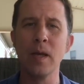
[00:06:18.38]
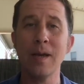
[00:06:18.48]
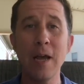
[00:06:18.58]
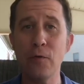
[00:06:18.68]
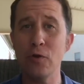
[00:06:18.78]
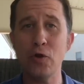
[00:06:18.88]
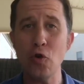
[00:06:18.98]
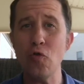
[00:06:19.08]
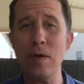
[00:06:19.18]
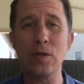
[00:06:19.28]
If you
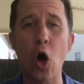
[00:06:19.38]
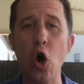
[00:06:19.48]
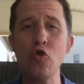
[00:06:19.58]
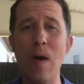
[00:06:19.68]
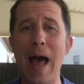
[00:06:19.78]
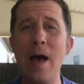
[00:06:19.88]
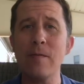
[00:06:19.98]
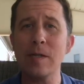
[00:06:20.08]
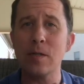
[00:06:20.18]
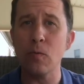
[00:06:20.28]
do this, all you have
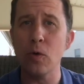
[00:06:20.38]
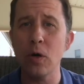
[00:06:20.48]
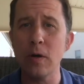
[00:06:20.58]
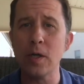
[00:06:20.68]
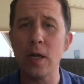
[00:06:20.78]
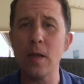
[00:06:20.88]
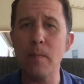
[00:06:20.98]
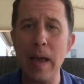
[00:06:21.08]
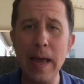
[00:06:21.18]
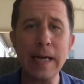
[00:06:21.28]
is the words on the
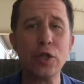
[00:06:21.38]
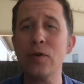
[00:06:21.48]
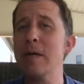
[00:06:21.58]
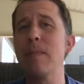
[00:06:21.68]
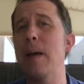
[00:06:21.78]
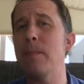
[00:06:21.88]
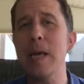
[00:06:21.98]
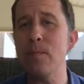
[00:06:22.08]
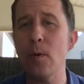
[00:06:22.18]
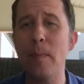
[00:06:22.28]
page, written by
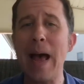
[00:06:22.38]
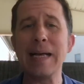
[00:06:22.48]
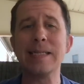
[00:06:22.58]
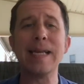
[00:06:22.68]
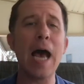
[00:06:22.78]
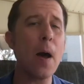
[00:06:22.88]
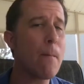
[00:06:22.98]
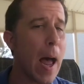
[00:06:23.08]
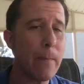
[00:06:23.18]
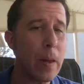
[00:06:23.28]
people, passed down
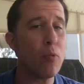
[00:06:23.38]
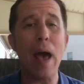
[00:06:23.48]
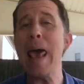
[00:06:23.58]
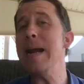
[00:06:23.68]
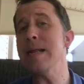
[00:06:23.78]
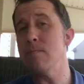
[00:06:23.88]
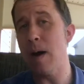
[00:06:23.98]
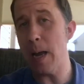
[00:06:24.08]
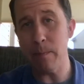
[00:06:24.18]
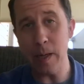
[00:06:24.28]
by people, edited
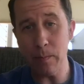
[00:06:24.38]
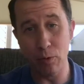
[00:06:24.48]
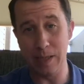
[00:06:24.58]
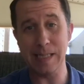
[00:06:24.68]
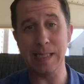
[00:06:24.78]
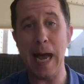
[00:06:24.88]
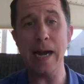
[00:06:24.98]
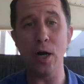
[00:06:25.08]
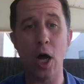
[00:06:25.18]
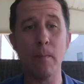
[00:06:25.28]
by people,
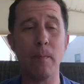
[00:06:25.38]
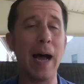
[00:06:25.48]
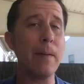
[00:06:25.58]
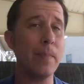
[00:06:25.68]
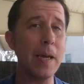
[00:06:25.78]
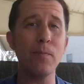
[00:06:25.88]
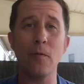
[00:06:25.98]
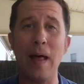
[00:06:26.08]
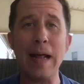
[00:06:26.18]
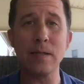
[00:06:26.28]
decided on by
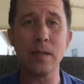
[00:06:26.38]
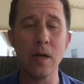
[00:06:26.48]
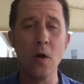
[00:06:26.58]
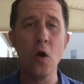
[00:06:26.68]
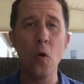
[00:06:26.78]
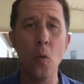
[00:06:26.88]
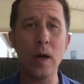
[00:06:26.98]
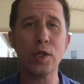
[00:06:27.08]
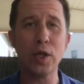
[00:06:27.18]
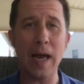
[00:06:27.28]
people. That's
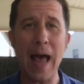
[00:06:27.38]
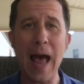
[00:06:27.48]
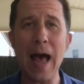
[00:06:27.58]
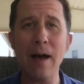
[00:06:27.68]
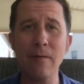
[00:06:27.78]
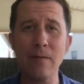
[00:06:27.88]
what you have.